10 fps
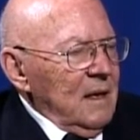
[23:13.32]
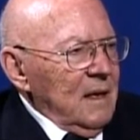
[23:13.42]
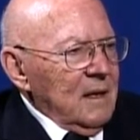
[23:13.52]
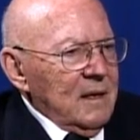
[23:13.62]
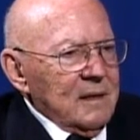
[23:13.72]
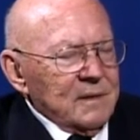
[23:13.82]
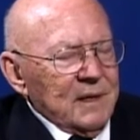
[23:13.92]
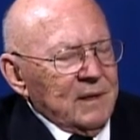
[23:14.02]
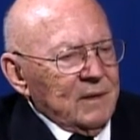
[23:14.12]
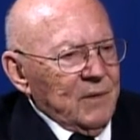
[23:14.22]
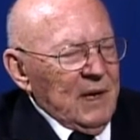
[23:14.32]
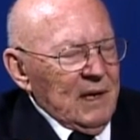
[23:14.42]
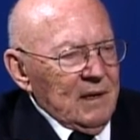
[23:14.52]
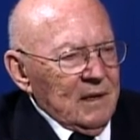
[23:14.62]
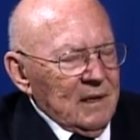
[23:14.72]
And,
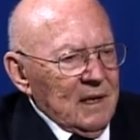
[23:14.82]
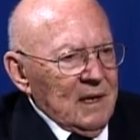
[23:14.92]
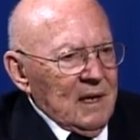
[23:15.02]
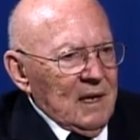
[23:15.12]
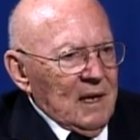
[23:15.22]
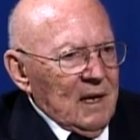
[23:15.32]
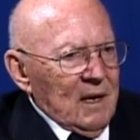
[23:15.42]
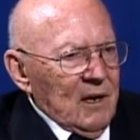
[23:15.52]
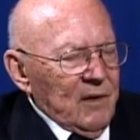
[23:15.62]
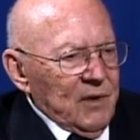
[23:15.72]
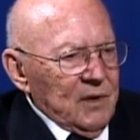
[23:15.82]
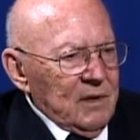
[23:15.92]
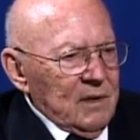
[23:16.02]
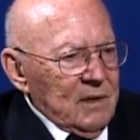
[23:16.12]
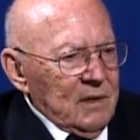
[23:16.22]
all of our
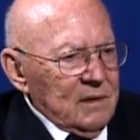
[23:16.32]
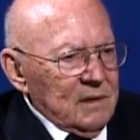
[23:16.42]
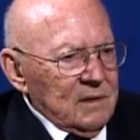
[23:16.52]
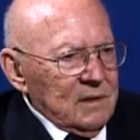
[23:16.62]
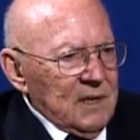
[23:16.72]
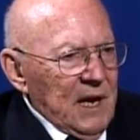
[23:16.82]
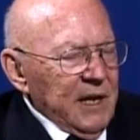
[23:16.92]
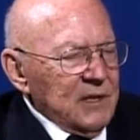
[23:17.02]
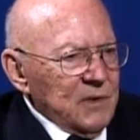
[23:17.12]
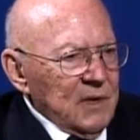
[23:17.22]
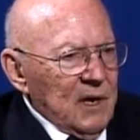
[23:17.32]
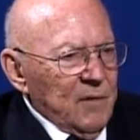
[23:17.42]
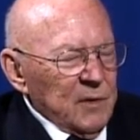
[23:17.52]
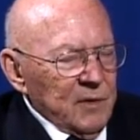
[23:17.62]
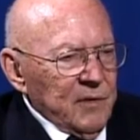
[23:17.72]
tanks, we
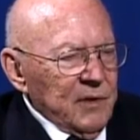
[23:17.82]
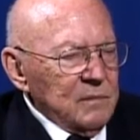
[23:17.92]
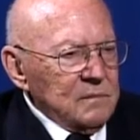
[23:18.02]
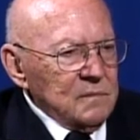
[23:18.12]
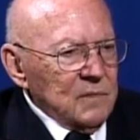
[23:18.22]
offloaded them.